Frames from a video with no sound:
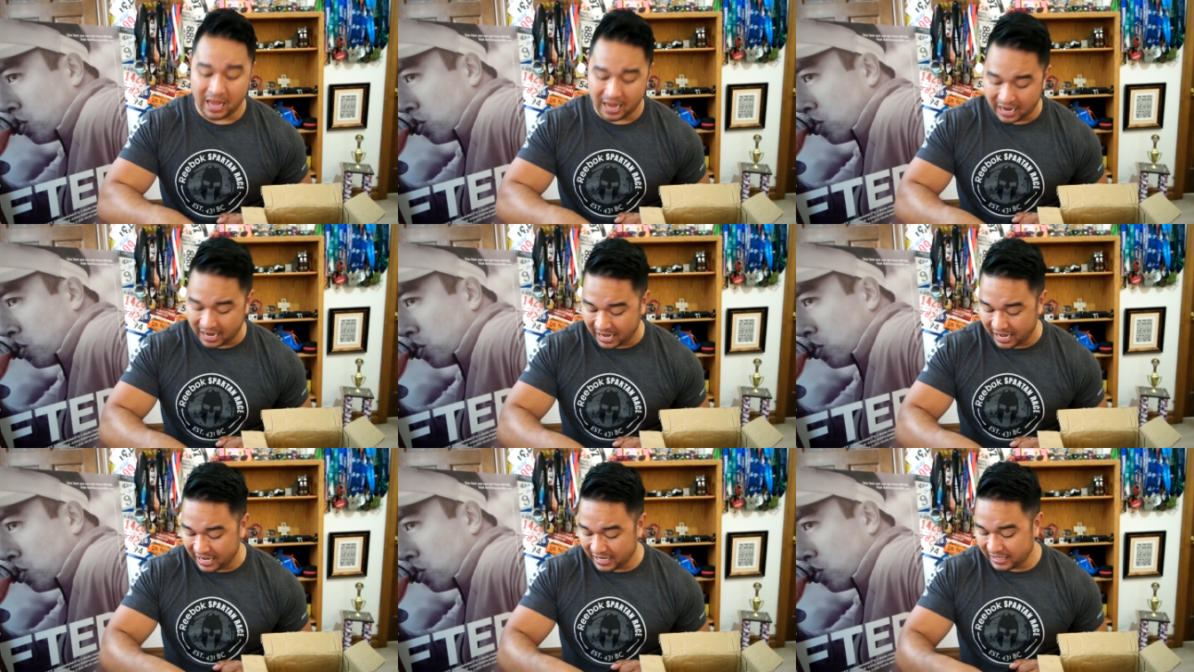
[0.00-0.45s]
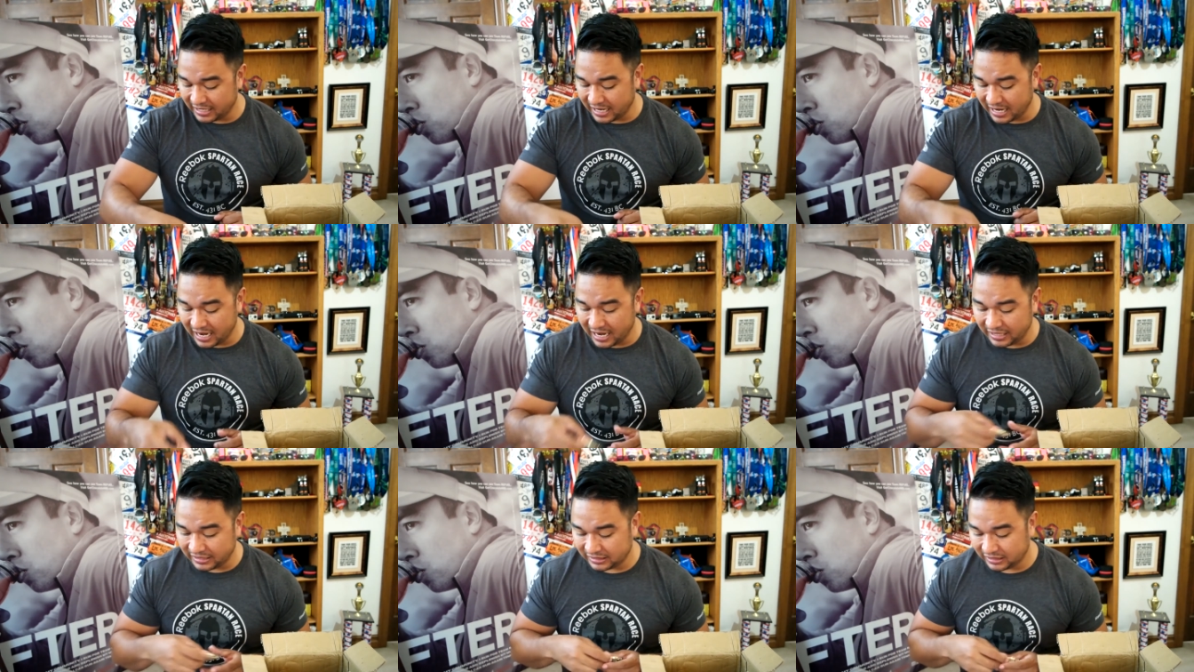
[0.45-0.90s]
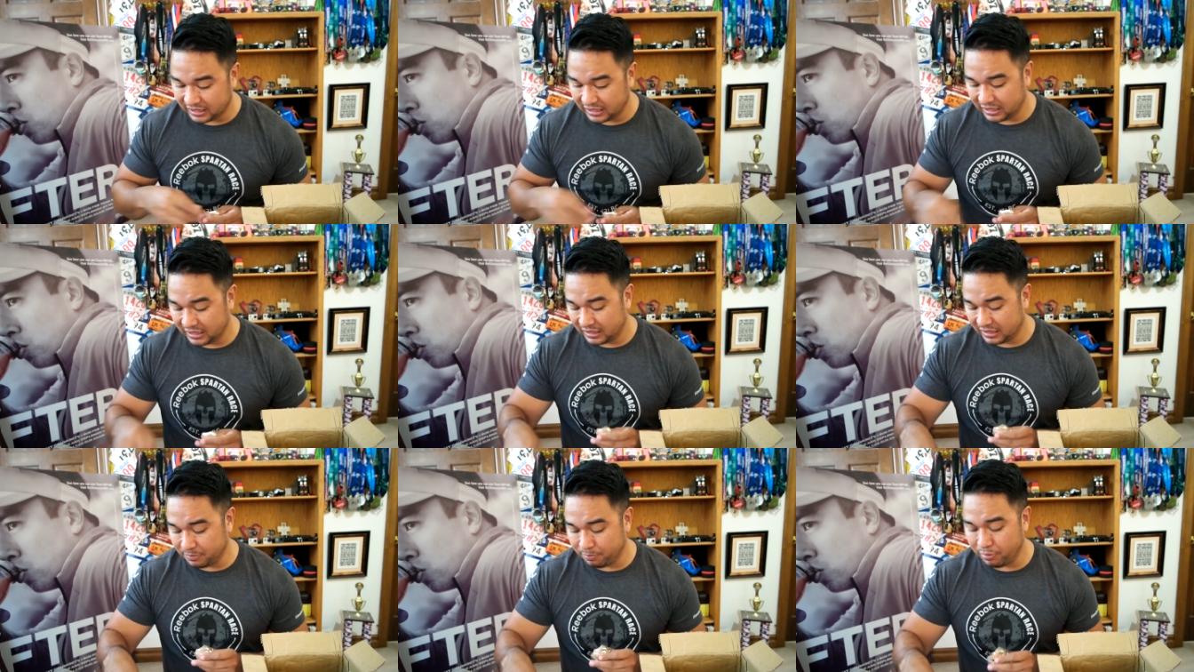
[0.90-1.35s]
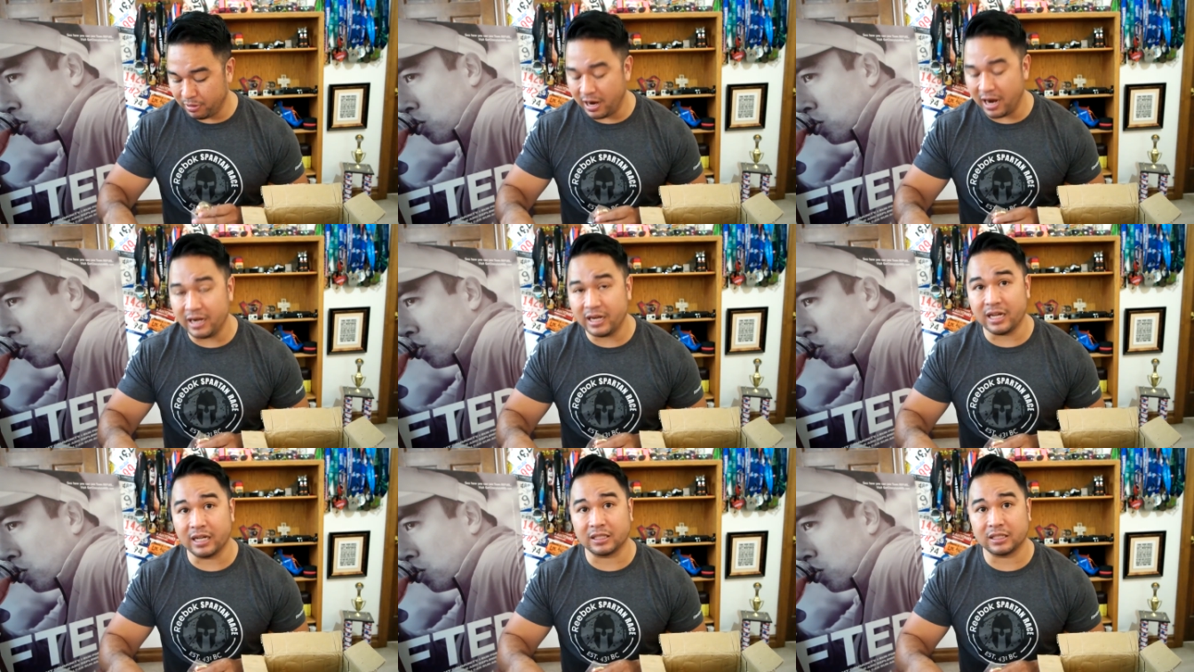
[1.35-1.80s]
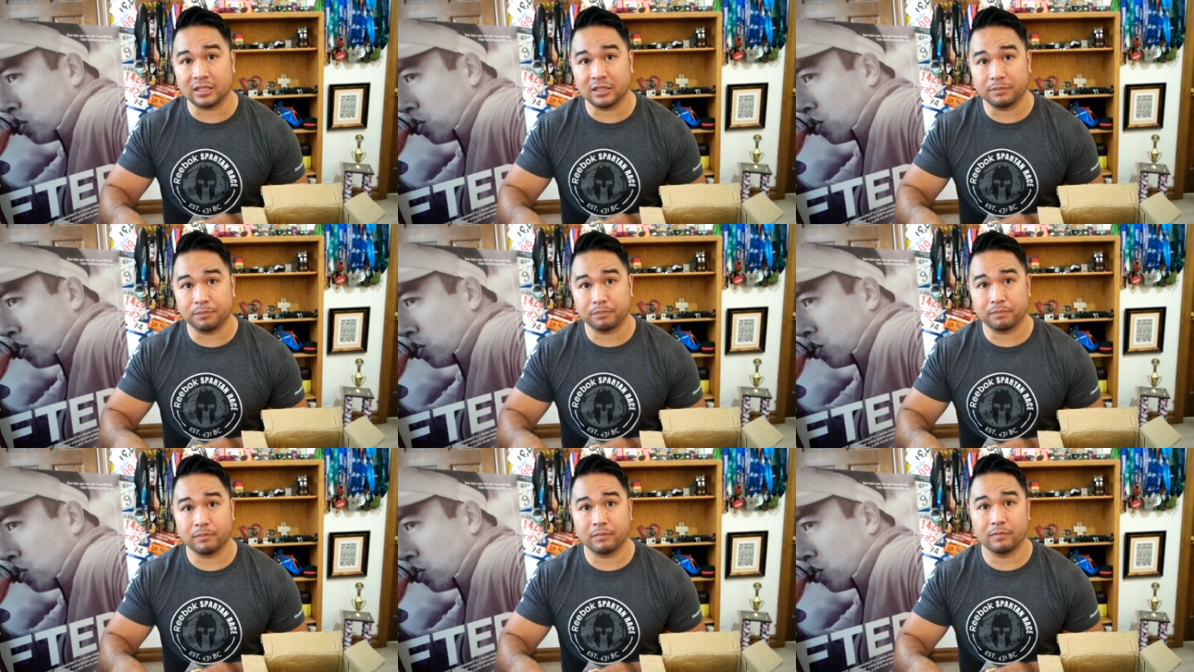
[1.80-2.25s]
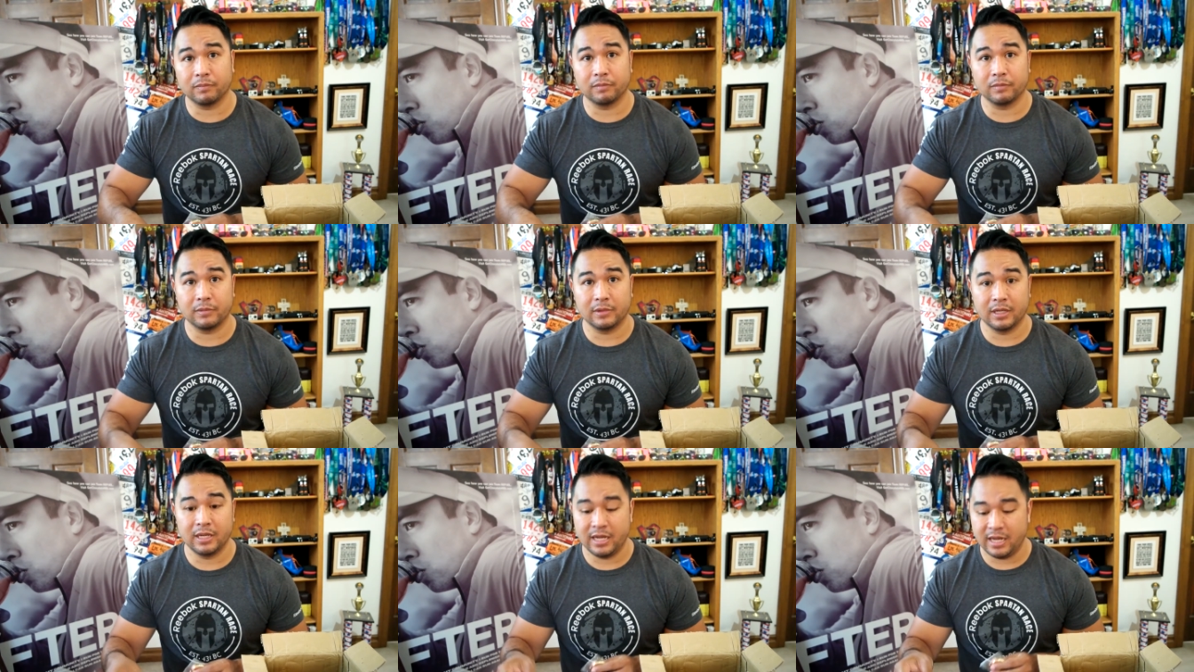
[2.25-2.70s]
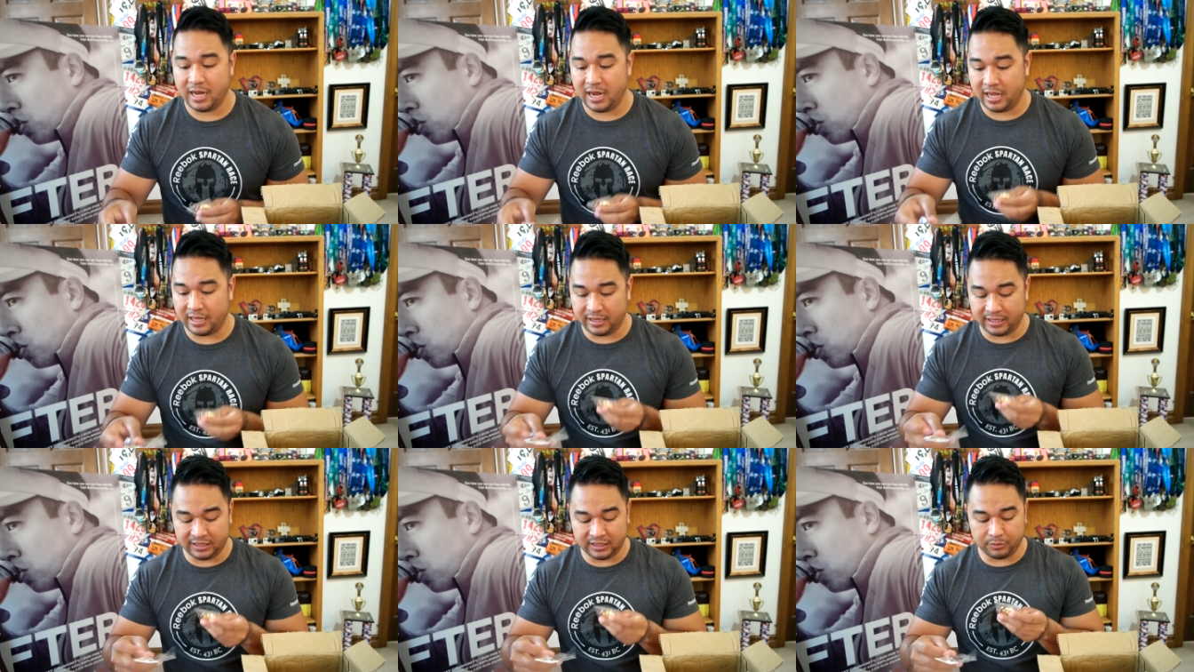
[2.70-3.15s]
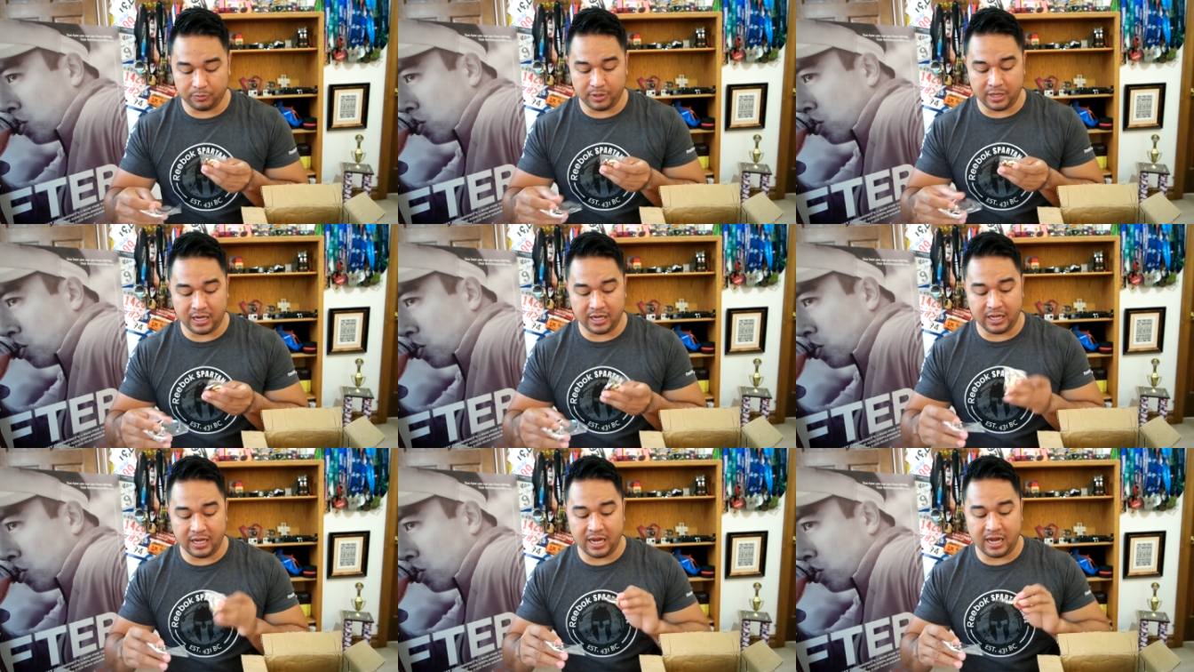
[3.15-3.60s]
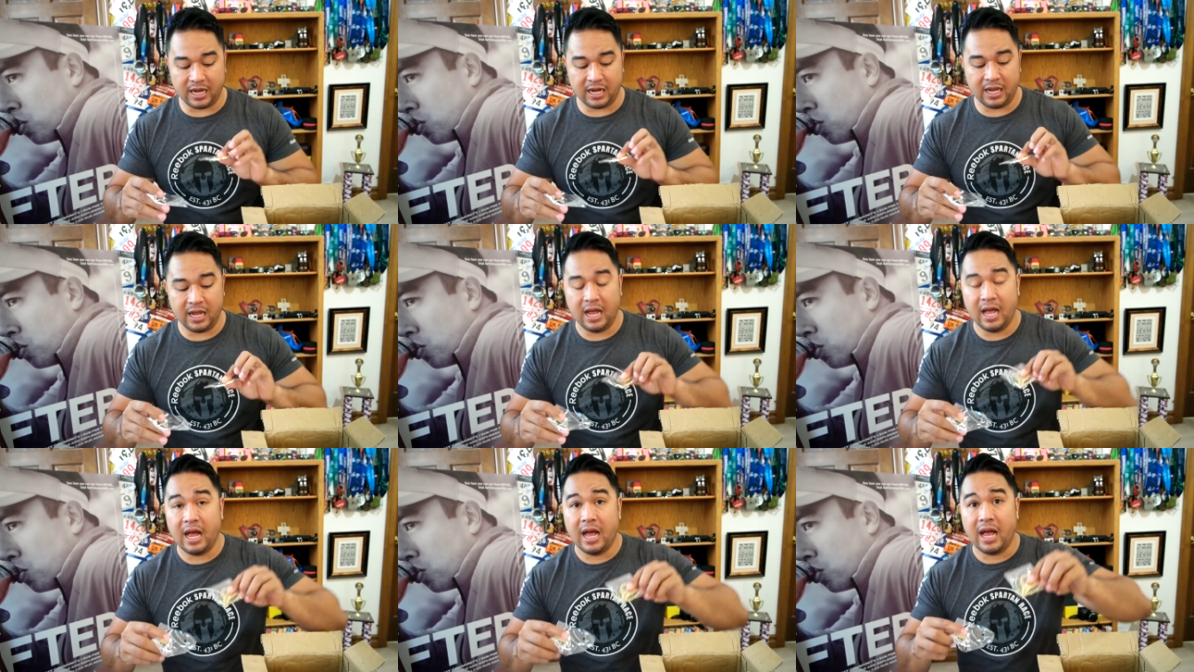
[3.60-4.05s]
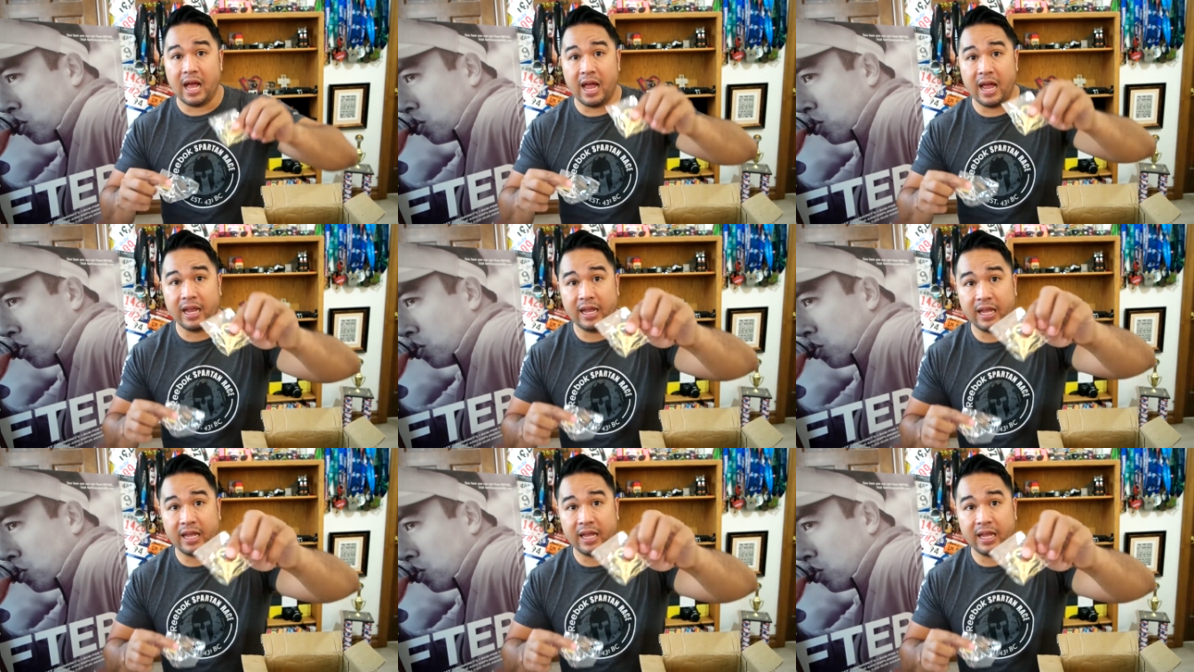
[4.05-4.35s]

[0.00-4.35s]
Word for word: I got the product. And this is what I got. I